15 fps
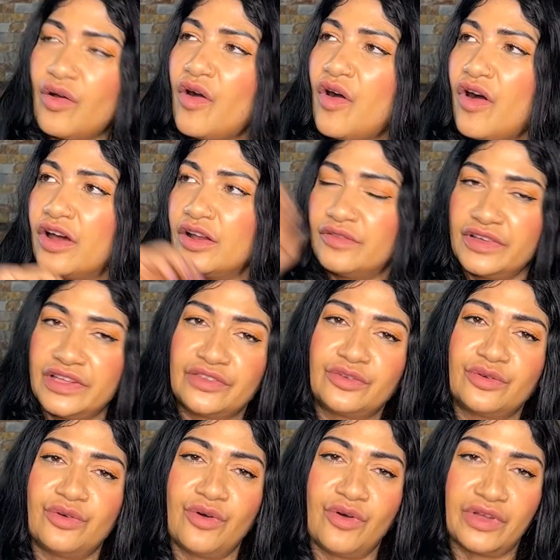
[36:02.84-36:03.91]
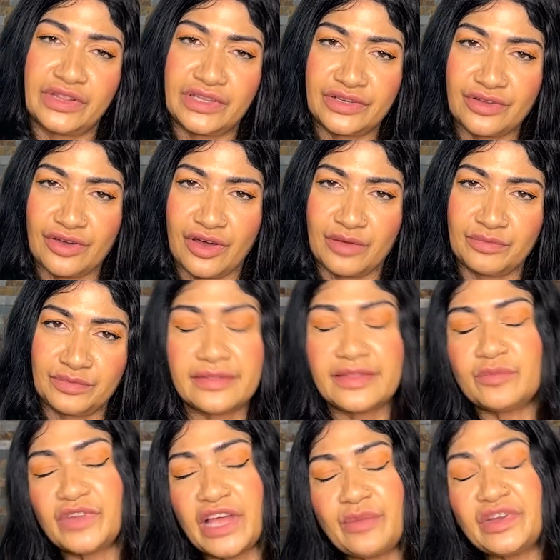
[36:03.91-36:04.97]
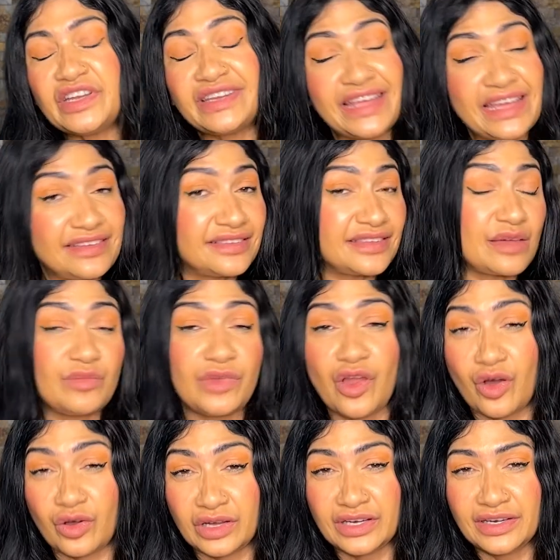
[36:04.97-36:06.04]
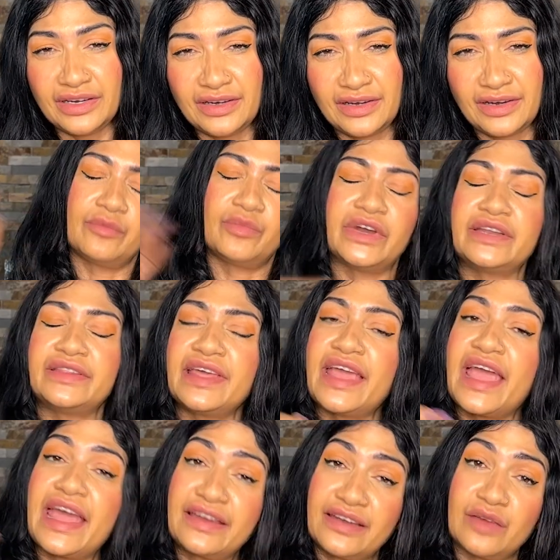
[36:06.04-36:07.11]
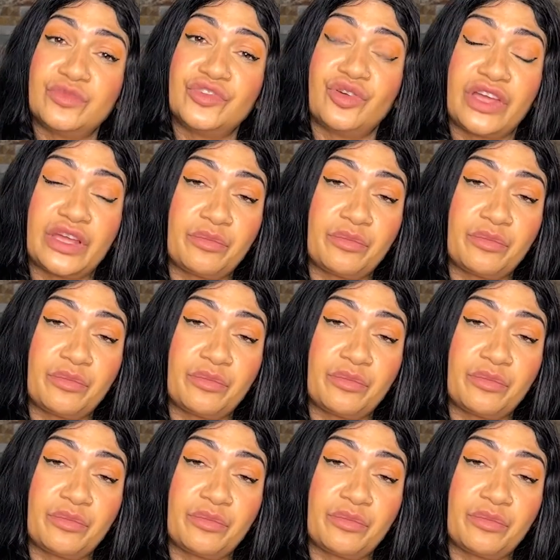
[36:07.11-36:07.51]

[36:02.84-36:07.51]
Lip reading: always go on the top. Sometimes it takes them longer, but they end up doing